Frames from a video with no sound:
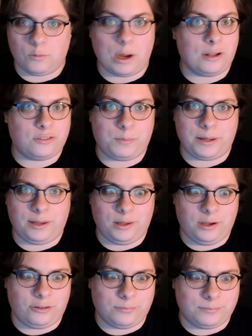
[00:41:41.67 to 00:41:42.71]
Wild
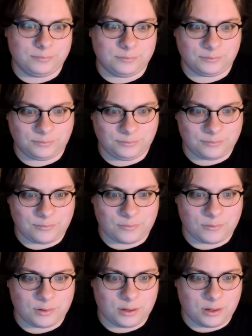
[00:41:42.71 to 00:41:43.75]
speculation.
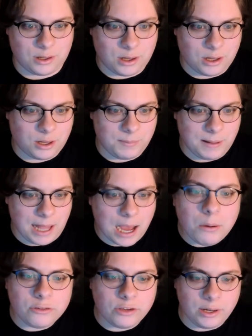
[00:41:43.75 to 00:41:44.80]
Um,
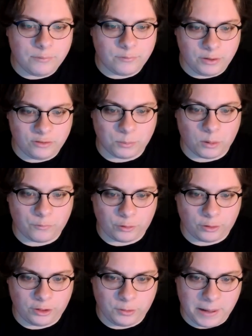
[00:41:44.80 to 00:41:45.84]
how is it even feasible
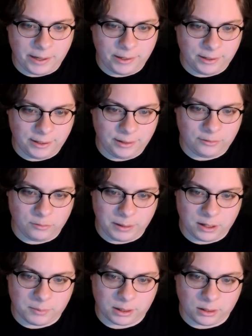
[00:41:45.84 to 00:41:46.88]
for humanity to
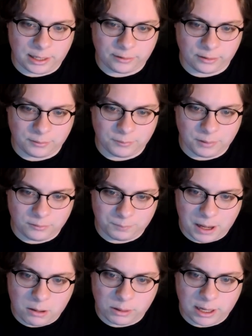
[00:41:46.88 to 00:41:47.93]
become a galactic
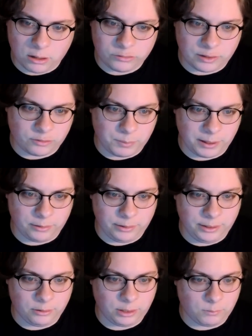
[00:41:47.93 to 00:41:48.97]
powerhouse after
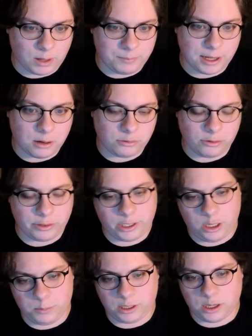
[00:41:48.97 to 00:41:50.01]
being nearly wiped out during the
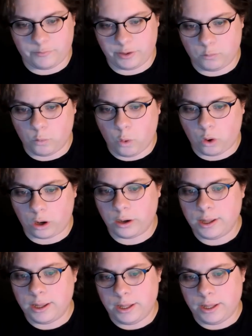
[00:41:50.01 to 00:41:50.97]
Human Covenant War?